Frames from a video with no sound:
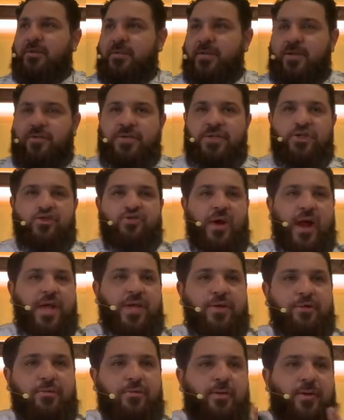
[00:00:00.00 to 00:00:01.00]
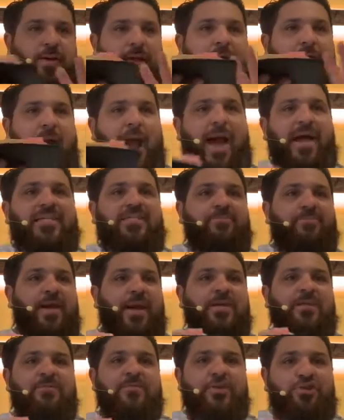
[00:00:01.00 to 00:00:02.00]
You know, this triune
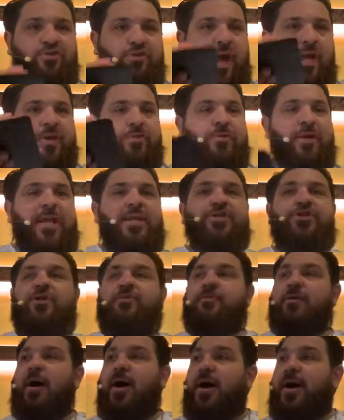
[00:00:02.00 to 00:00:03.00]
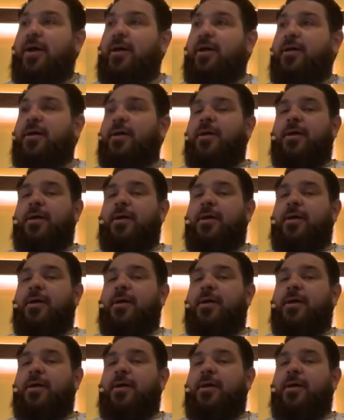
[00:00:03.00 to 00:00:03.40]
aspect of the triune nature of God.